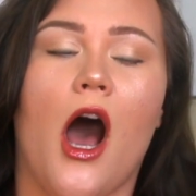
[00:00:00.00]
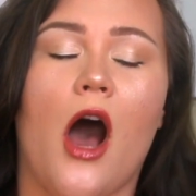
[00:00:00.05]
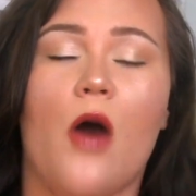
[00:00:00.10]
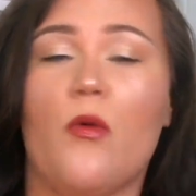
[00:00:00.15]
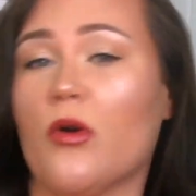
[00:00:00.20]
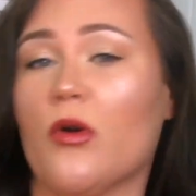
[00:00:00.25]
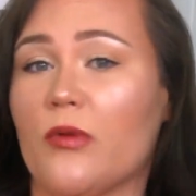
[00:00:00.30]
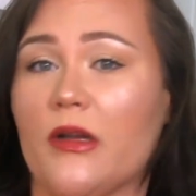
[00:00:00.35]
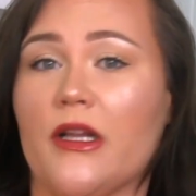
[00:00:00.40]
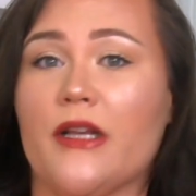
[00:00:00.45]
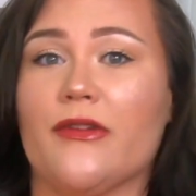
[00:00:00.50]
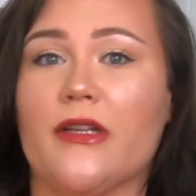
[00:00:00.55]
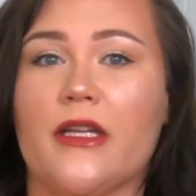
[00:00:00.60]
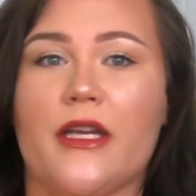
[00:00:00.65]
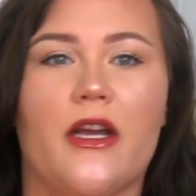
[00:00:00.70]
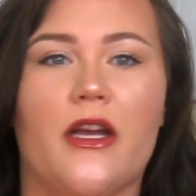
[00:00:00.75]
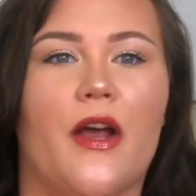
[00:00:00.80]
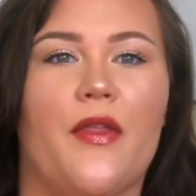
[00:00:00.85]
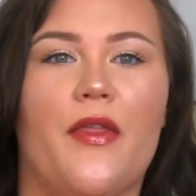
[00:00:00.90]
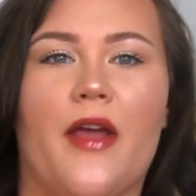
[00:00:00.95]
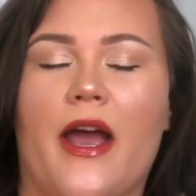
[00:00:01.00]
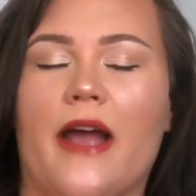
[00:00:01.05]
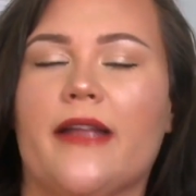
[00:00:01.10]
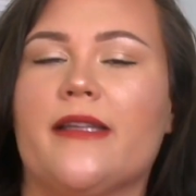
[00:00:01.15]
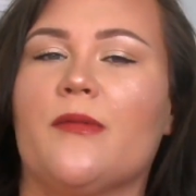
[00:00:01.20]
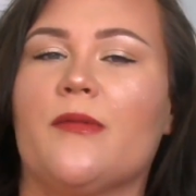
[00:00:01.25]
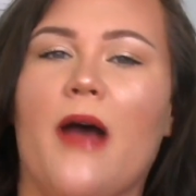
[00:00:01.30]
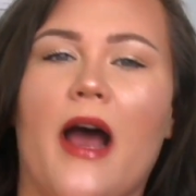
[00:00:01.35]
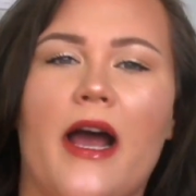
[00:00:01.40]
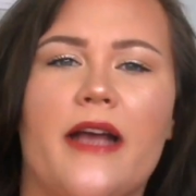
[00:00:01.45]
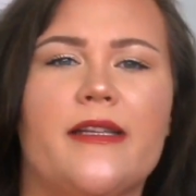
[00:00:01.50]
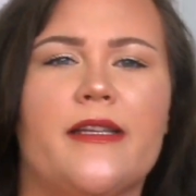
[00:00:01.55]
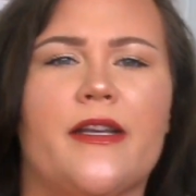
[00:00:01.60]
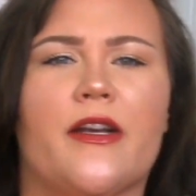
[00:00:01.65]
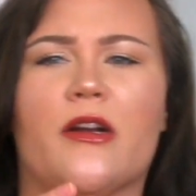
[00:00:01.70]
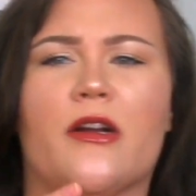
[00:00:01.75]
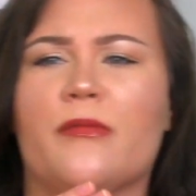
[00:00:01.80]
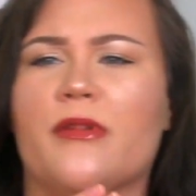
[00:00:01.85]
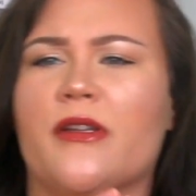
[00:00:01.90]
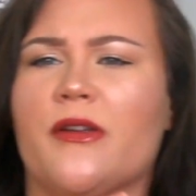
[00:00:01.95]
uh, were really really good they had some eye
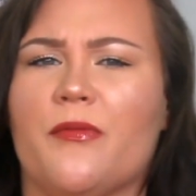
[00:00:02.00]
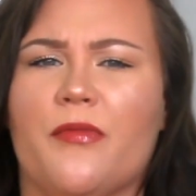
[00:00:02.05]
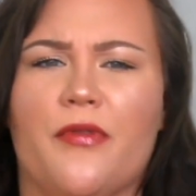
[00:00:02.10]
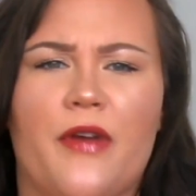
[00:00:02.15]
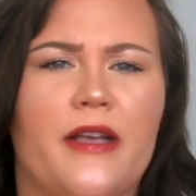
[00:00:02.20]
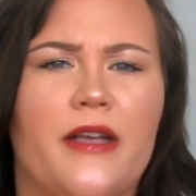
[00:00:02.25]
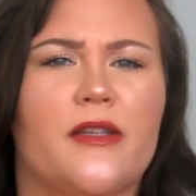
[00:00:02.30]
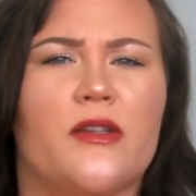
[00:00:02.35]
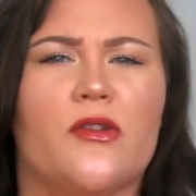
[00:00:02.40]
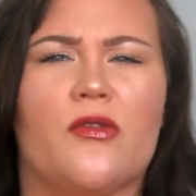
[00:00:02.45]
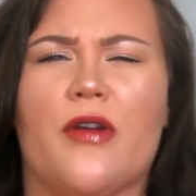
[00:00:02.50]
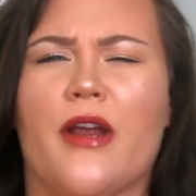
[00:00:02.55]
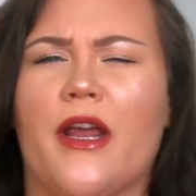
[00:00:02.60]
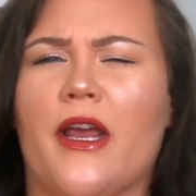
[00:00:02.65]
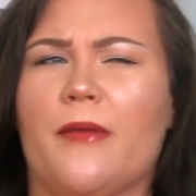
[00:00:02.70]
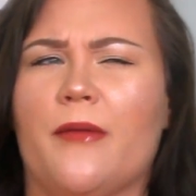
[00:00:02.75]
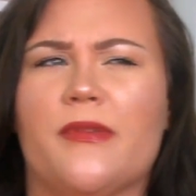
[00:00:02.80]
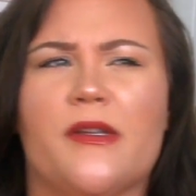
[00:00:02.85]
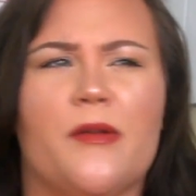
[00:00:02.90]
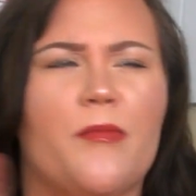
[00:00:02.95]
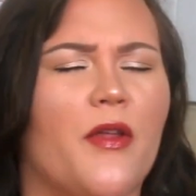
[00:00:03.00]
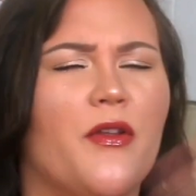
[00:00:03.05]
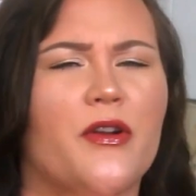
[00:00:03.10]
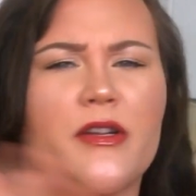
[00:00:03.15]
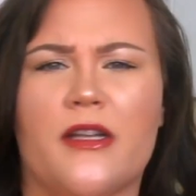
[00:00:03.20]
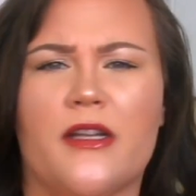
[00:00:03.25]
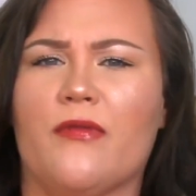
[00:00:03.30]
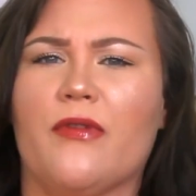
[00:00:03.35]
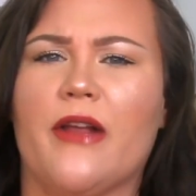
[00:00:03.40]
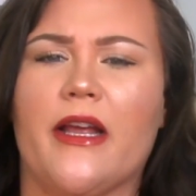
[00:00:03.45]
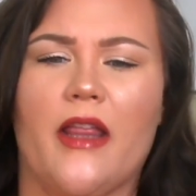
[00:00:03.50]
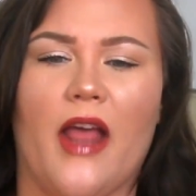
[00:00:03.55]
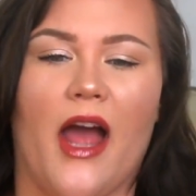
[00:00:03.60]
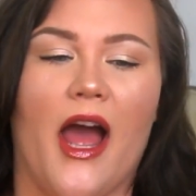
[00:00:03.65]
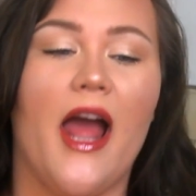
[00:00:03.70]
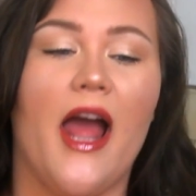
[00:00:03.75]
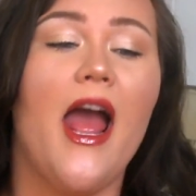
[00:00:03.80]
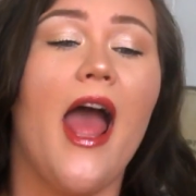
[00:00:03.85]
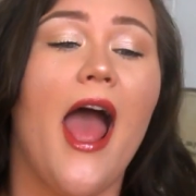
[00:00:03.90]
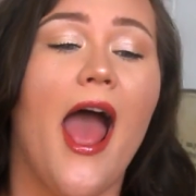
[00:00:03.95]
serum some face cream some other stuff like
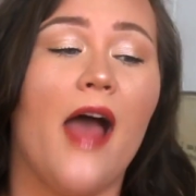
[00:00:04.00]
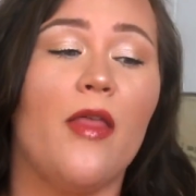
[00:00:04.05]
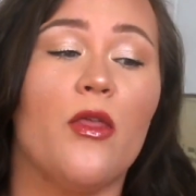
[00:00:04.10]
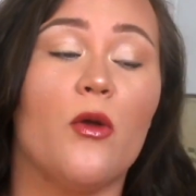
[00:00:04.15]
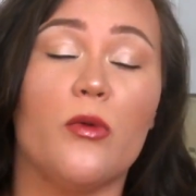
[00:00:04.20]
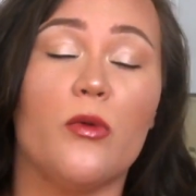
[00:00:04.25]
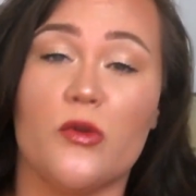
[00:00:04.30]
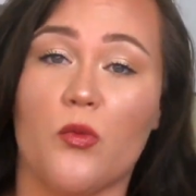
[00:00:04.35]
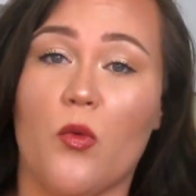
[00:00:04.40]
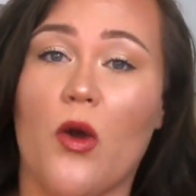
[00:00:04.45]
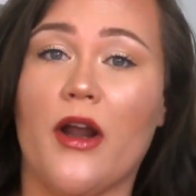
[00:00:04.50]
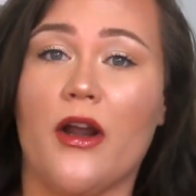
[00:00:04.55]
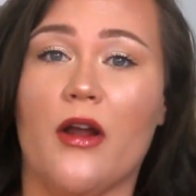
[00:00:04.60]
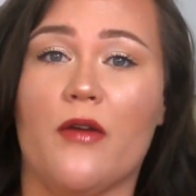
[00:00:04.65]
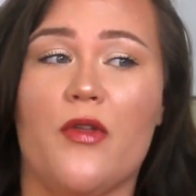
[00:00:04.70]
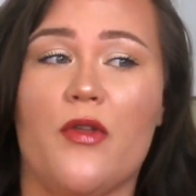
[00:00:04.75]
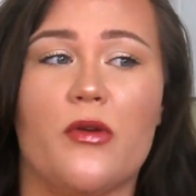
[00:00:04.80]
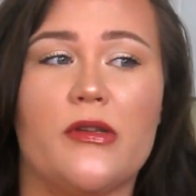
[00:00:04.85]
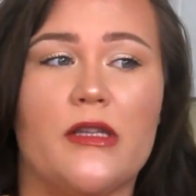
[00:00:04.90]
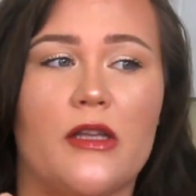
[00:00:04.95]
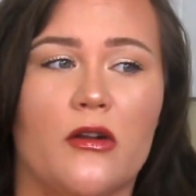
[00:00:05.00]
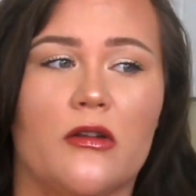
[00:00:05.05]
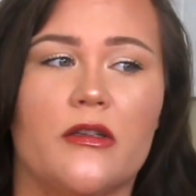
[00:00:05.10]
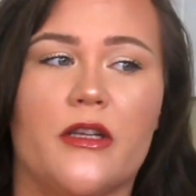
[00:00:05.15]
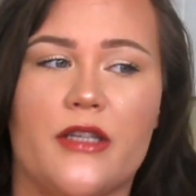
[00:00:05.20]
that and there was one of those little